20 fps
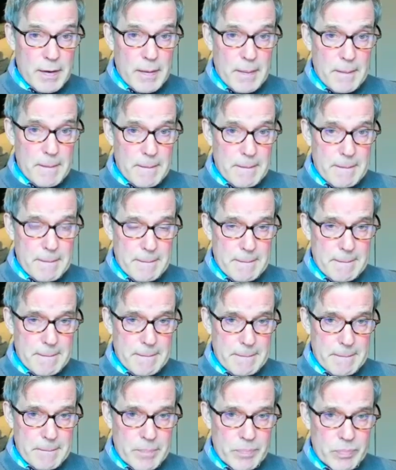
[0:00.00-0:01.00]
It's okay.
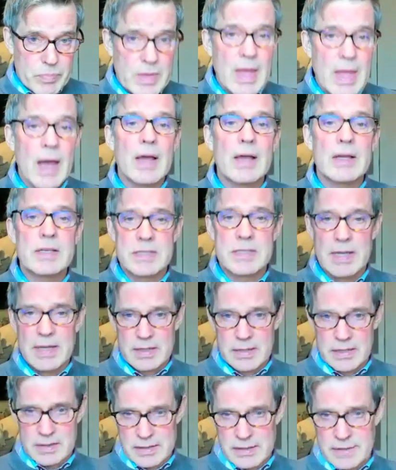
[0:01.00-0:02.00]
Yes, yeah,
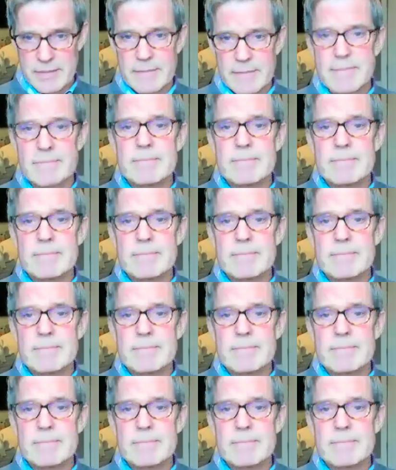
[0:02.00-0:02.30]
exactly. Okay.